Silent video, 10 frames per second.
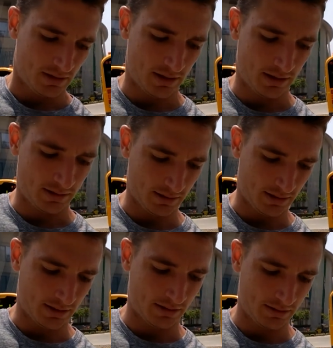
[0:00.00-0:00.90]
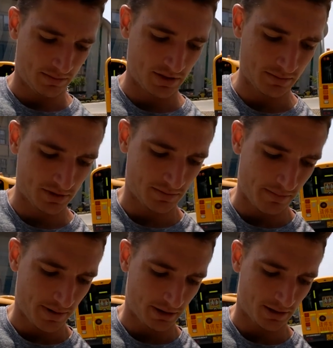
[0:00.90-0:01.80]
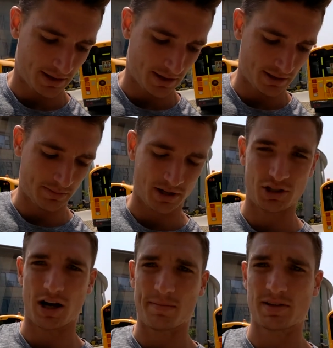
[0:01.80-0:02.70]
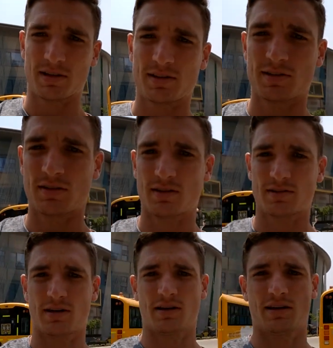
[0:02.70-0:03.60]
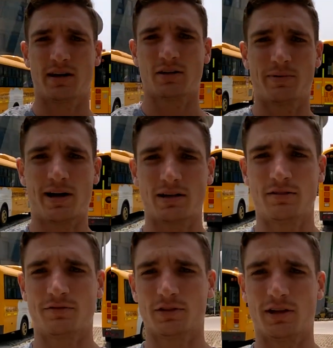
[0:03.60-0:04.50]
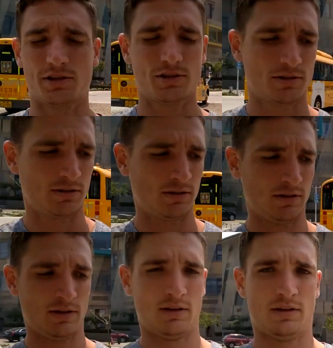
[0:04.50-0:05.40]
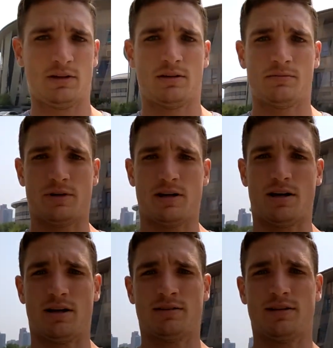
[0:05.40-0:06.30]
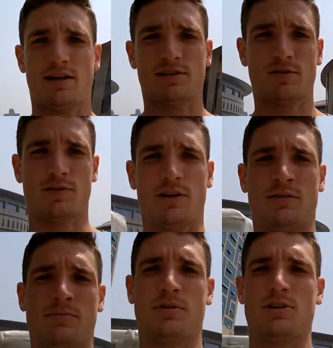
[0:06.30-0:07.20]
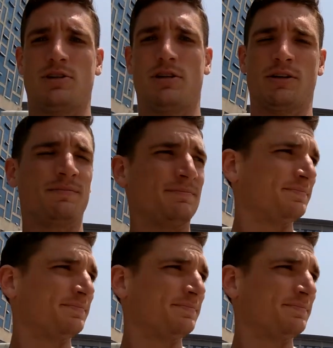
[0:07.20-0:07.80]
And I'm just coming to my bike right now to get my chopsticks because I gotta go back in for lunch. But the dance is fun, pretty chill.